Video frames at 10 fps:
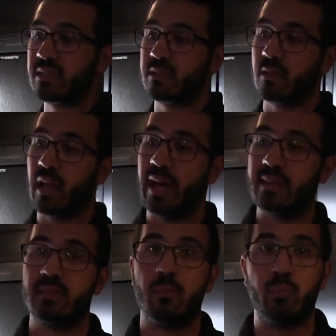still
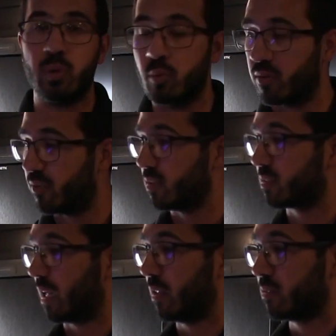has the beautiful
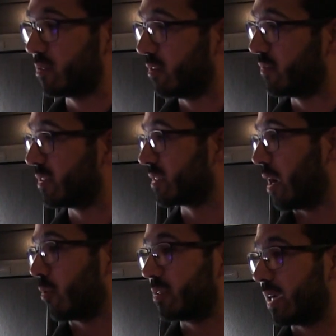solid surface
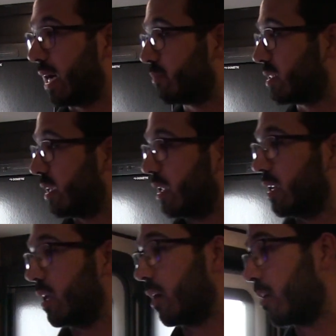countertops
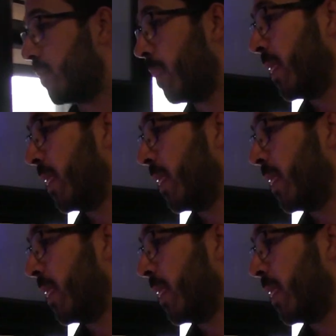in here.